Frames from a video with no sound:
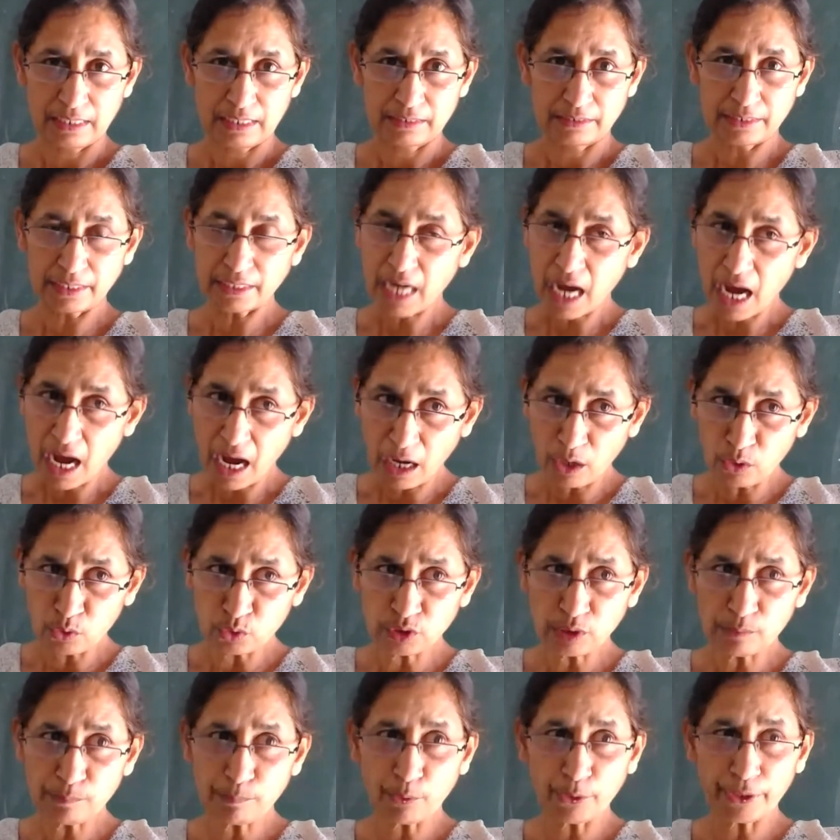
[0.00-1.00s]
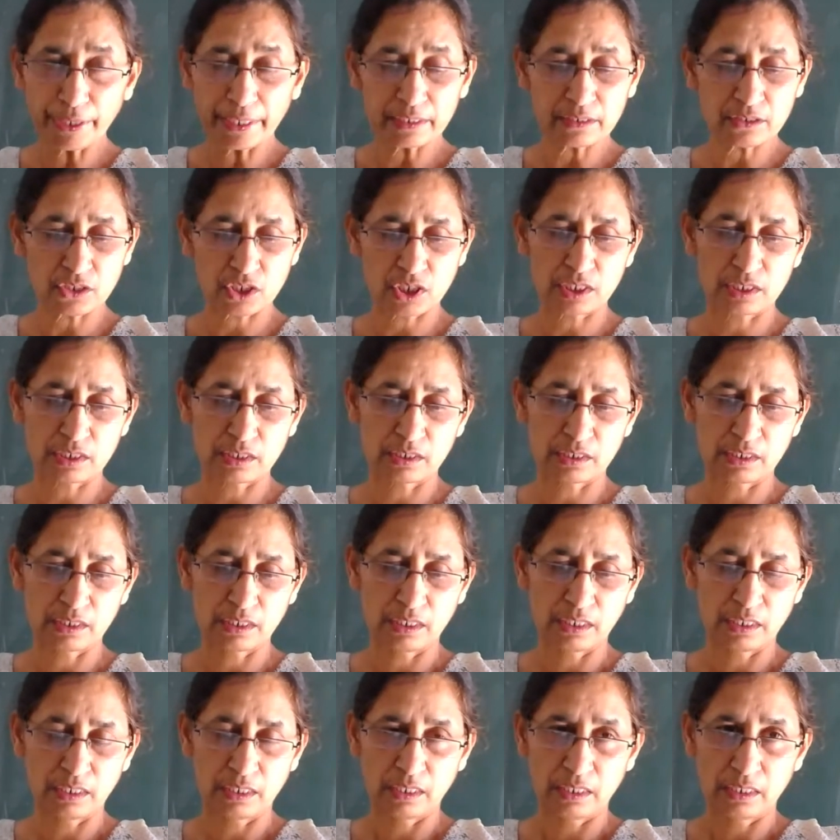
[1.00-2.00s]
that how the poet
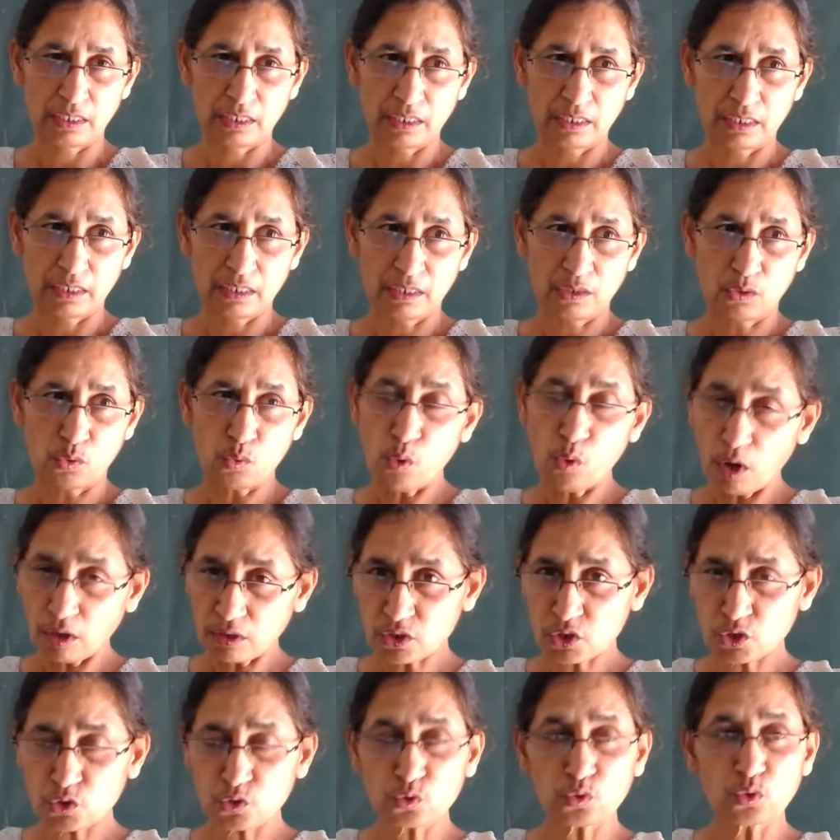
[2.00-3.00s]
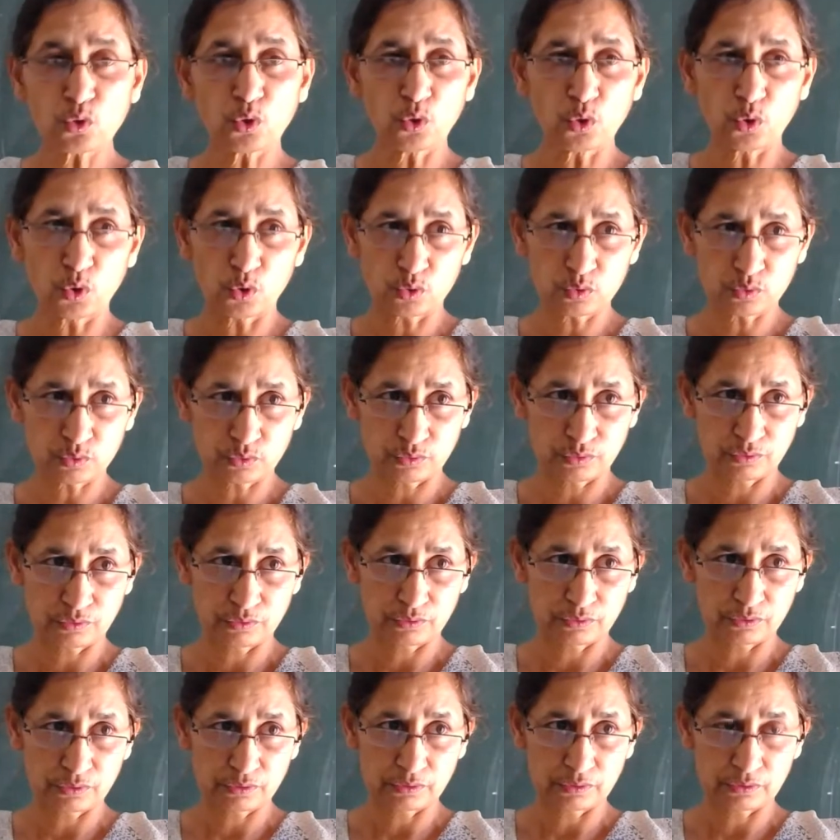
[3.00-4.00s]
wants to
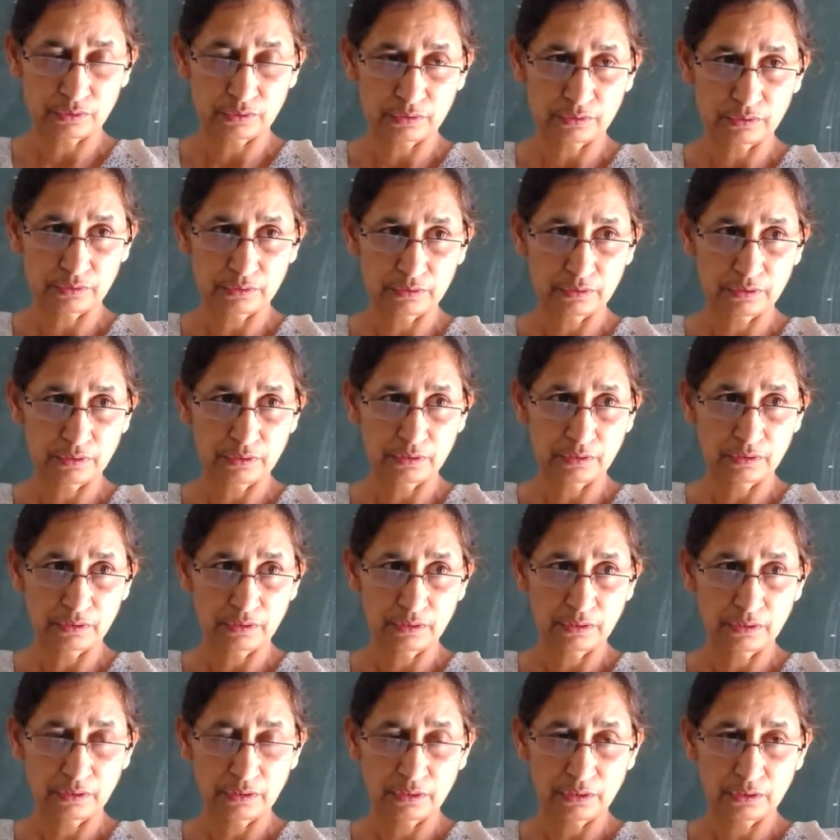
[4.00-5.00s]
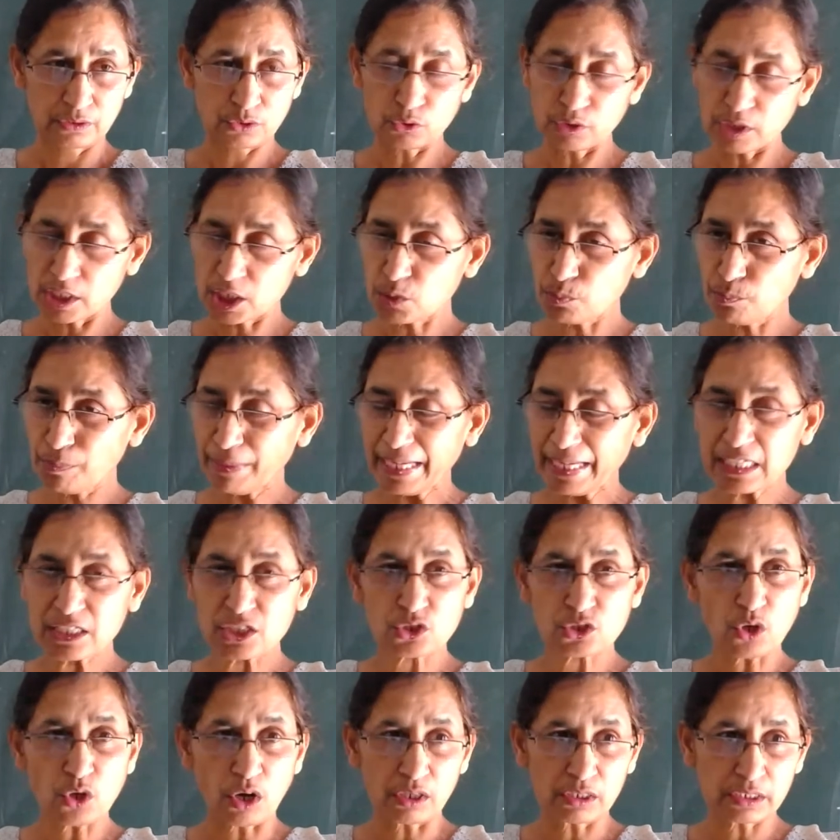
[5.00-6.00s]
go to this place
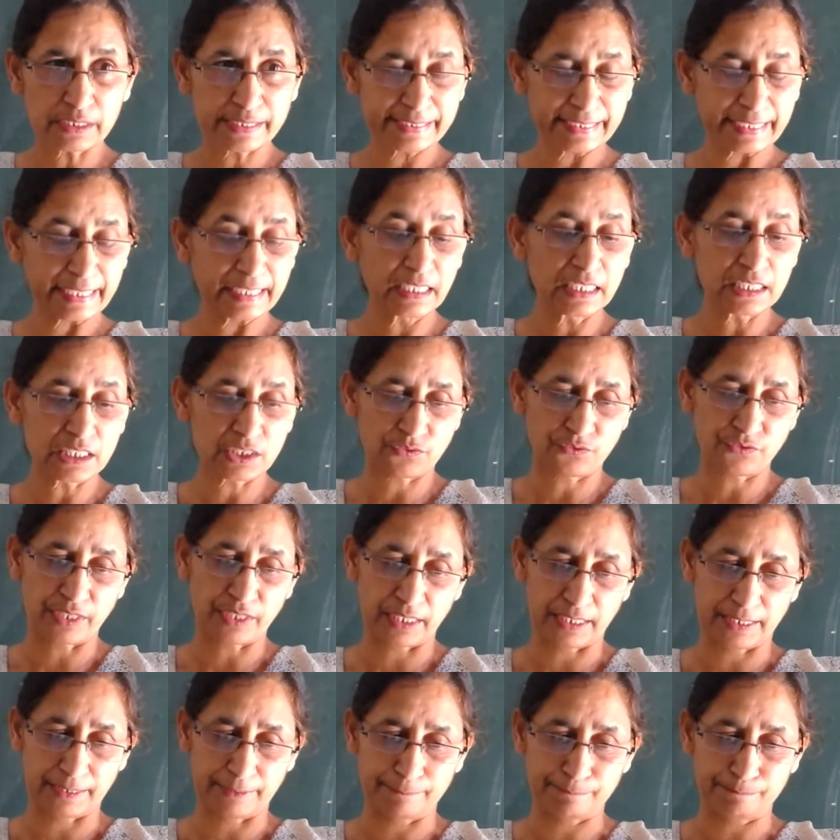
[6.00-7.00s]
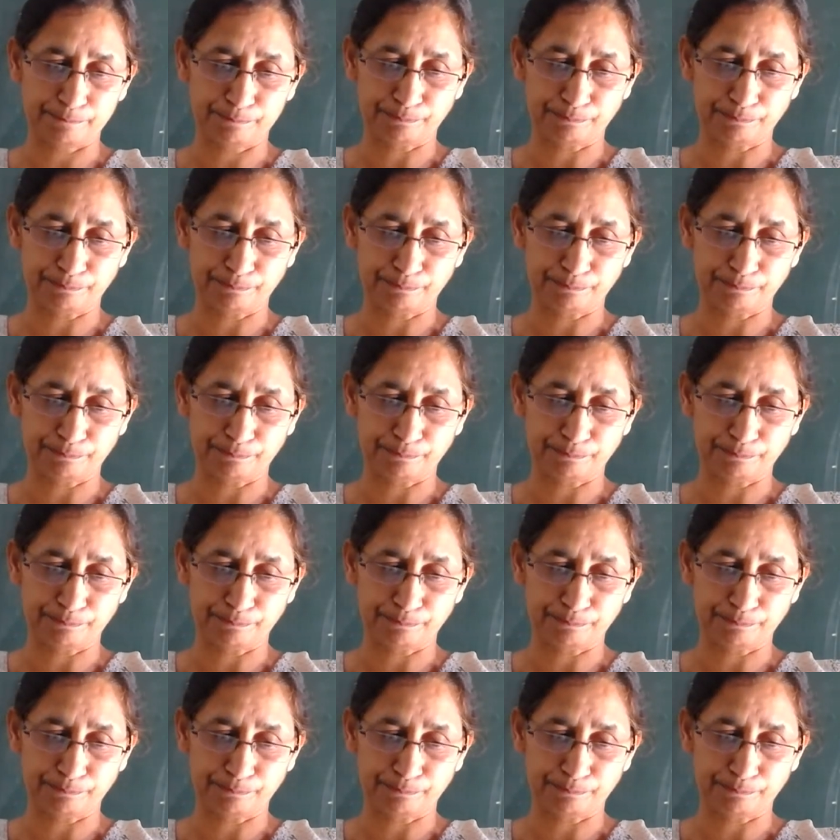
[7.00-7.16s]
called Innsfree.